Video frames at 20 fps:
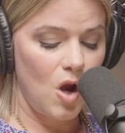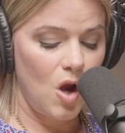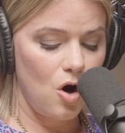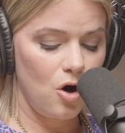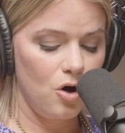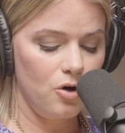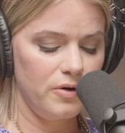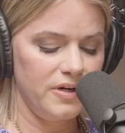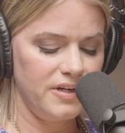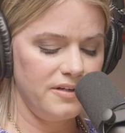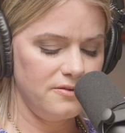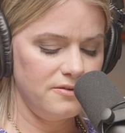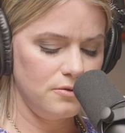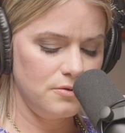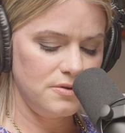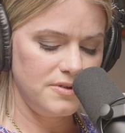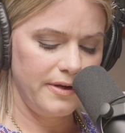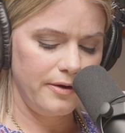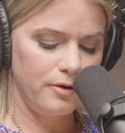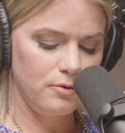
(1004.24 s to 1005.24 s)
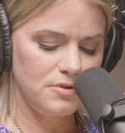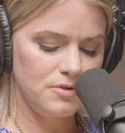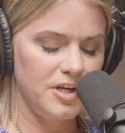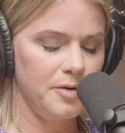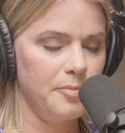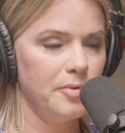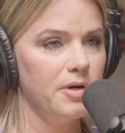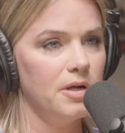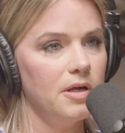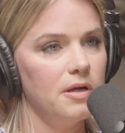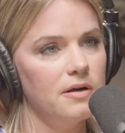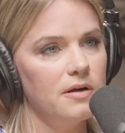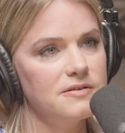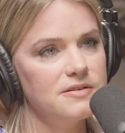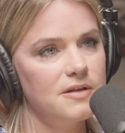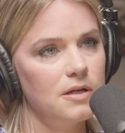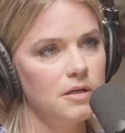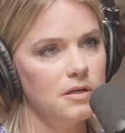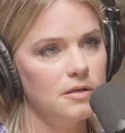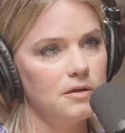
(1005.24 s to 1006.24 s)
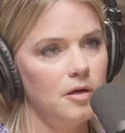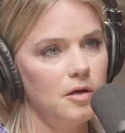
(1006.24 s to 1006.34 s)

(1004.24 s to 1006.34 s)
All right, so Psychocybernetics, I like